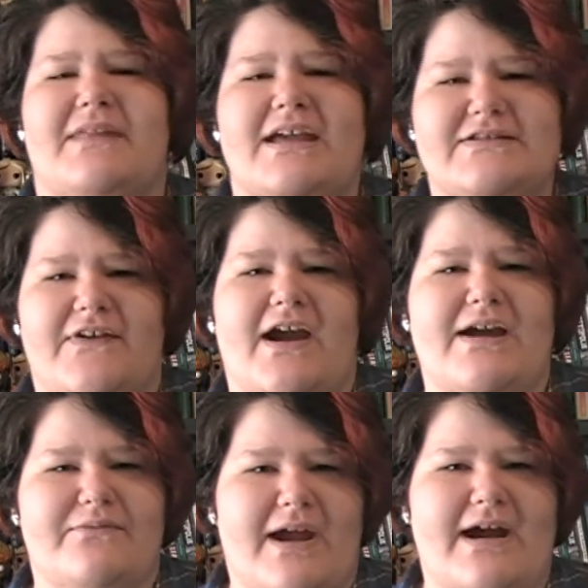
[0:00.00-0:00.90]
is
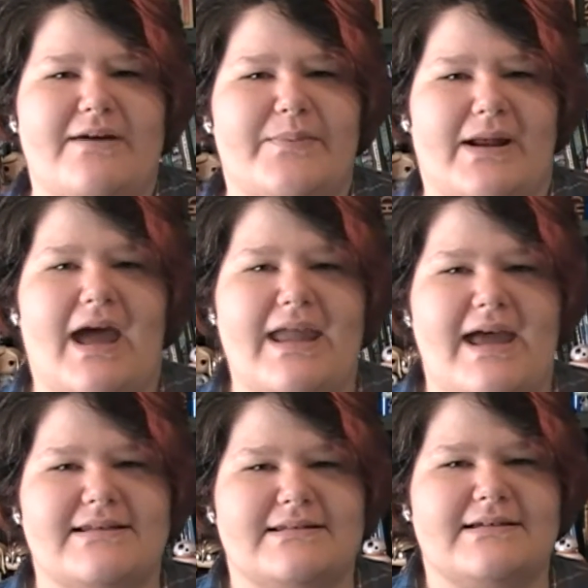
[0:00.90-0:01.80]
very rare, but
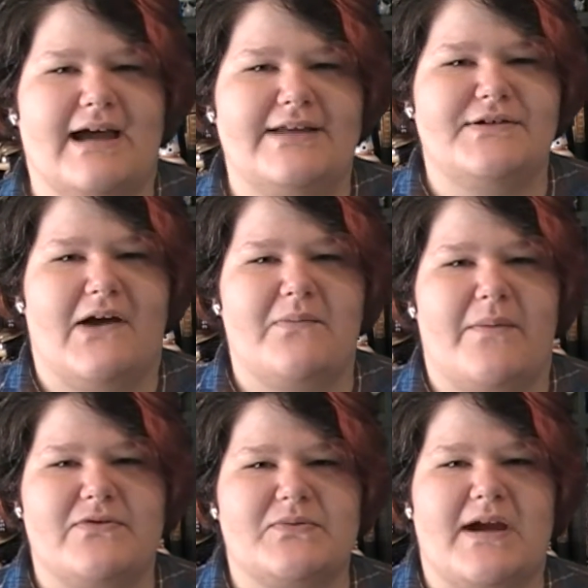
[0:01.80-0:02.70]
yes, I do have
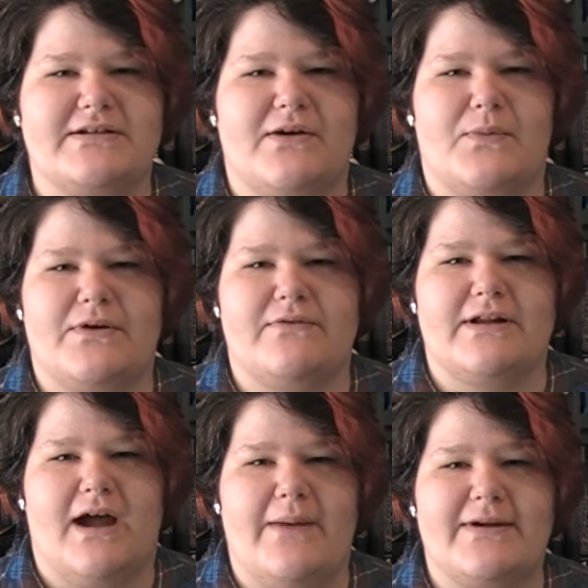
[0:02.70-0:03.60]
moments where I don't want to
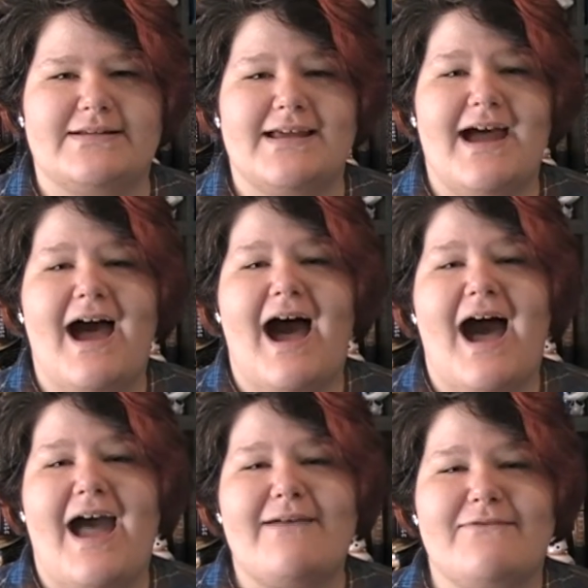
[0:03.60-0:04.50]
read comics,
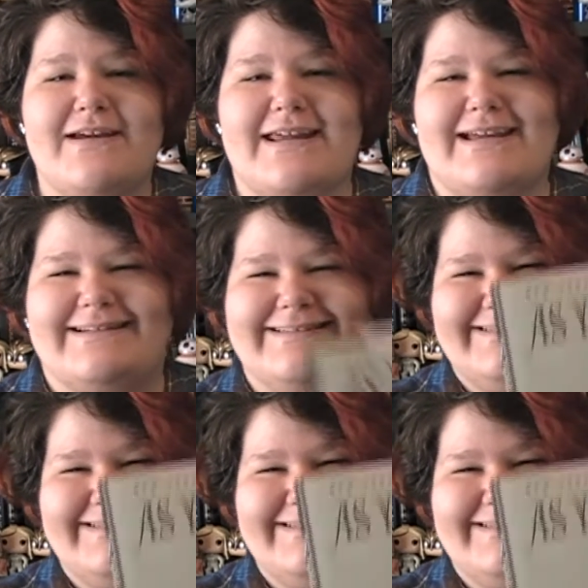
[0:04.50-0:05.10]
I am reading...